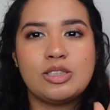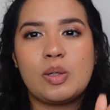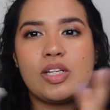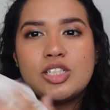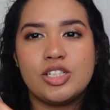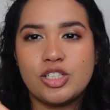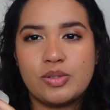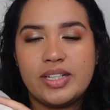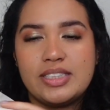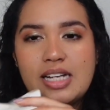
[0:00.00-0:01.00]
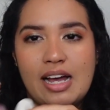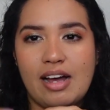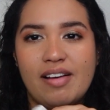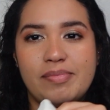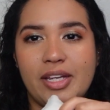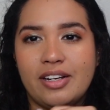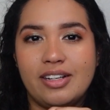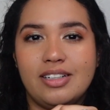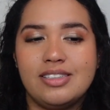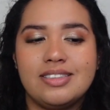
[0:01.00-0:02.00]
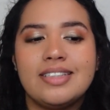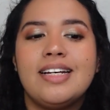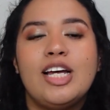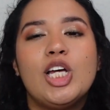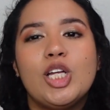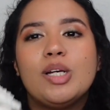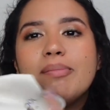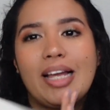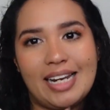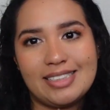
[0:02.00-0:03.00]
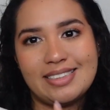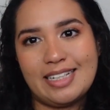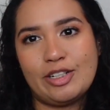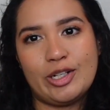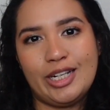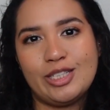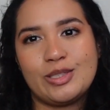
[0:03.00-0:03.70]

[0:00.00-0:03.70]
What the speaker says: So this is just great to have because my glasses get dirty.